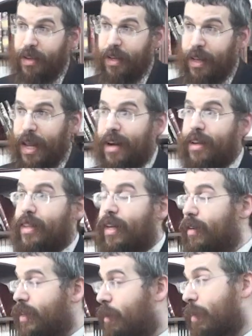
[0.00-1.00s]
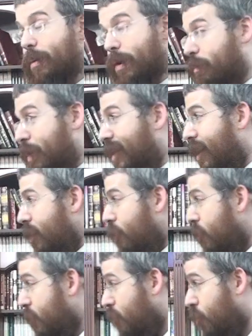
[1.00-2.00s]
learning their Maim, and Bichlal,
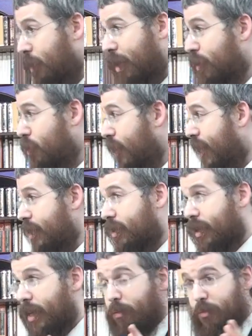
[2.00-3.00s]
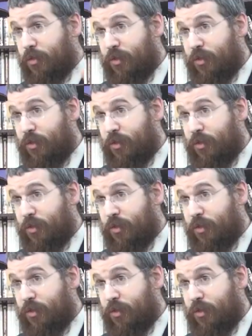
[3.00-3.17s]
learning such a Maim is all a guessing game,